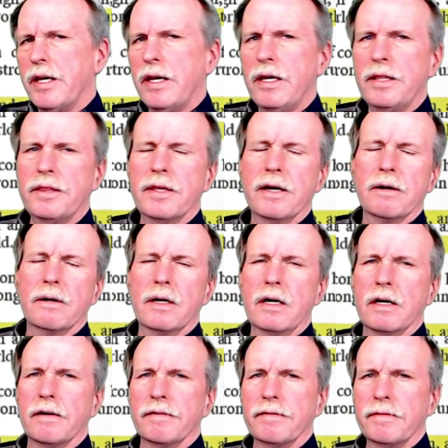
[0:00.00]
heat
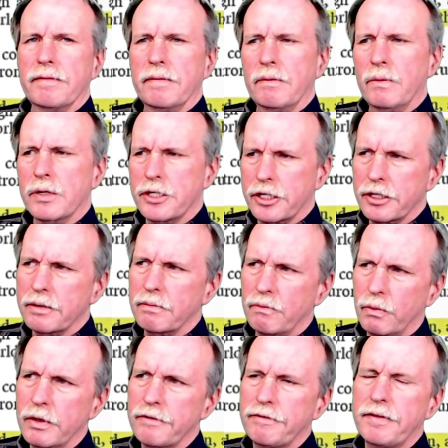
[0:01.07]
thereof, which
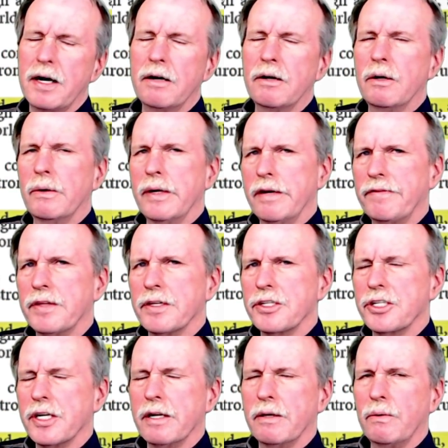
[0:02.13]
would follow if the
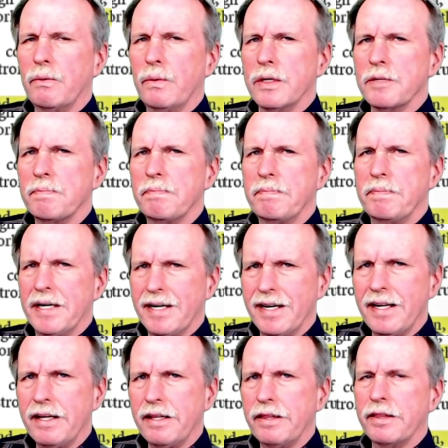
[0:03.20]
sun was
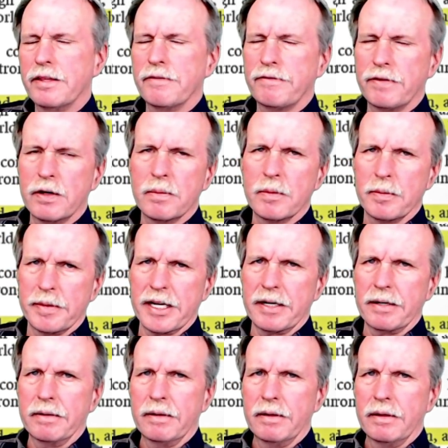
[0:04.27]
beneath the firmament
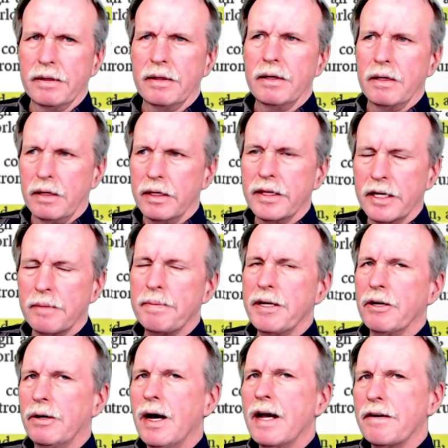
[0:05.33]
there'd be
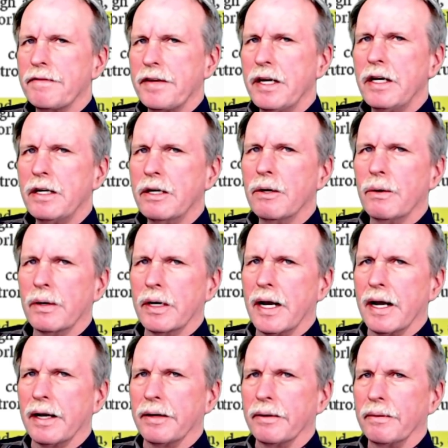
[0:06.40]
a lot of heat going
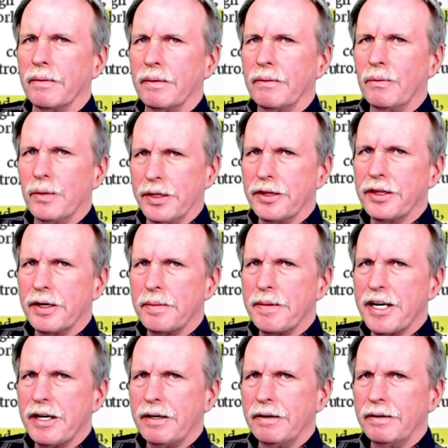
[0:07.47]
on, wouldn't there
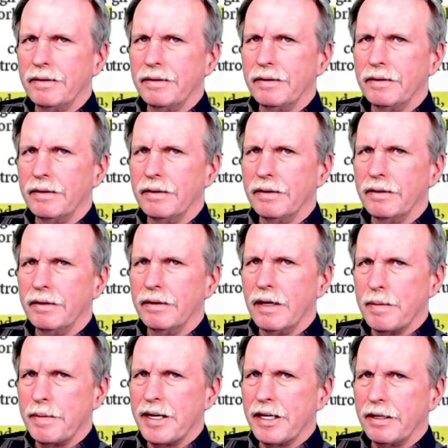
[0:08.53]
be?
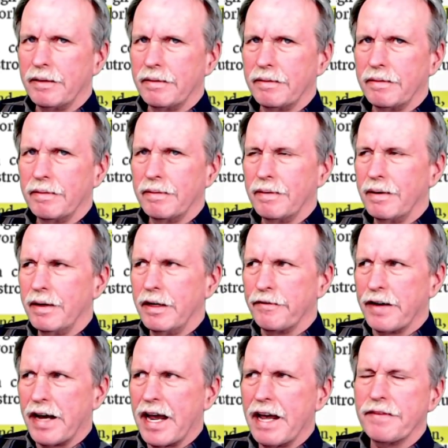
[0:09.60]
I mean,
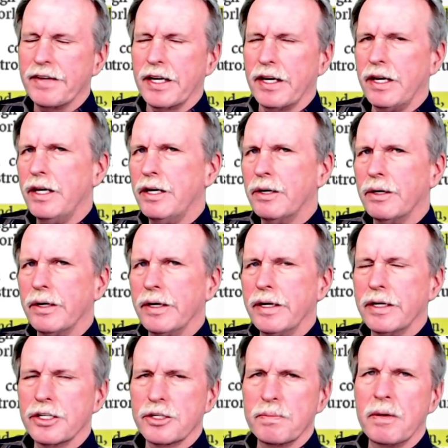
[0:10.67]
if I have a heater in
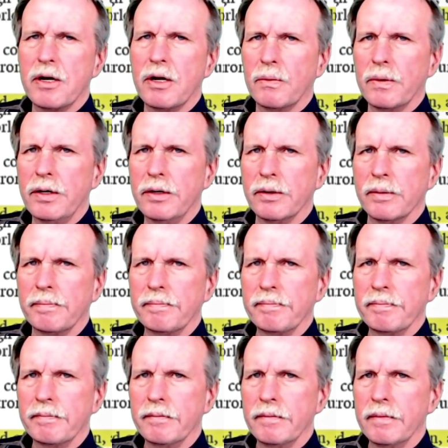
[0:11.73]
a small room,
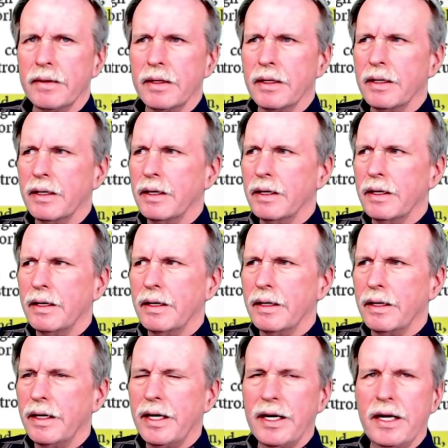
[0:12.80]

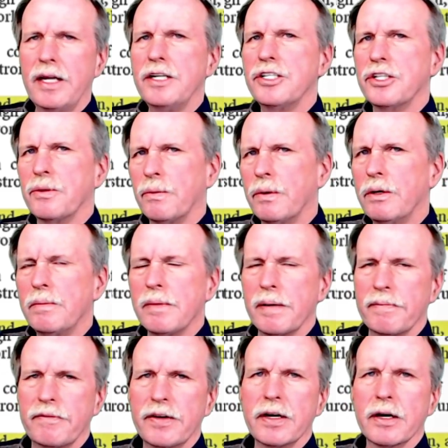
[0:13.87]
it heats the room
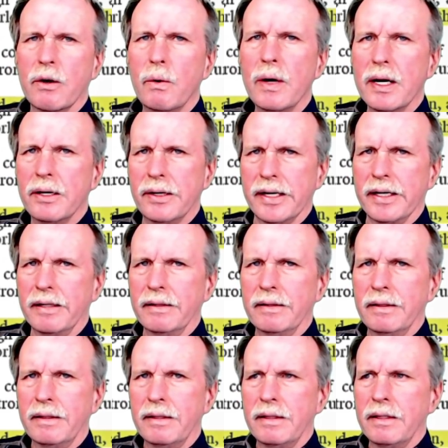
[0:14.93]
up very quickly.
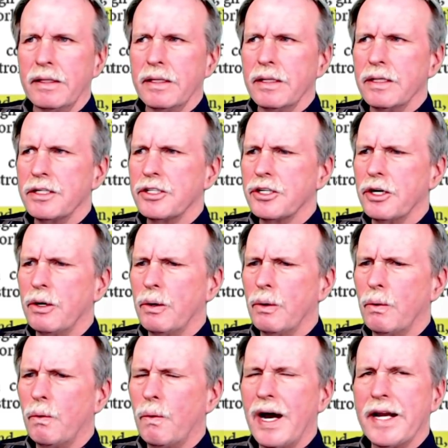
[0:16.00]
So
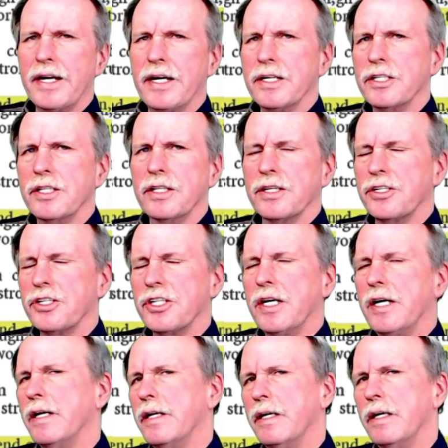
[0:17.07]
why doesn't the
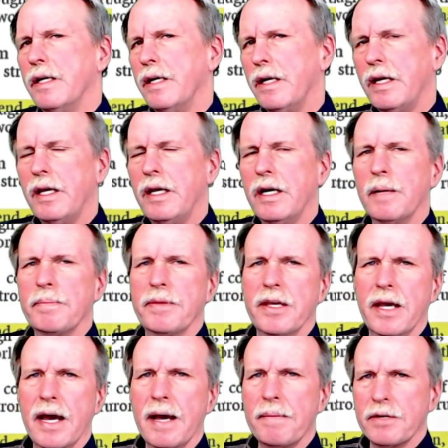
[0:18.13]
sun heat up the
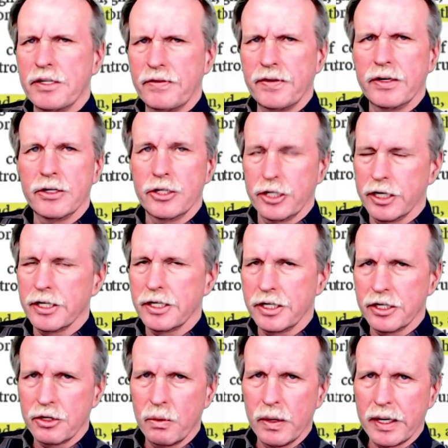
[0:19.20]
atmosphere just
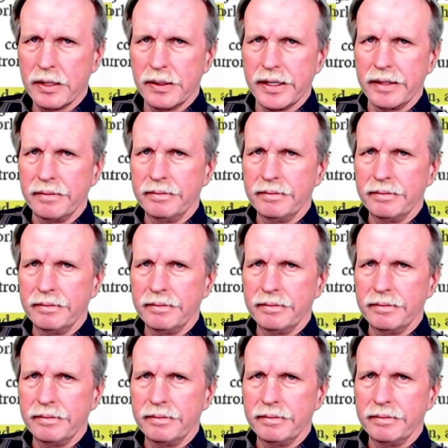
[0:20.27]
as quickly?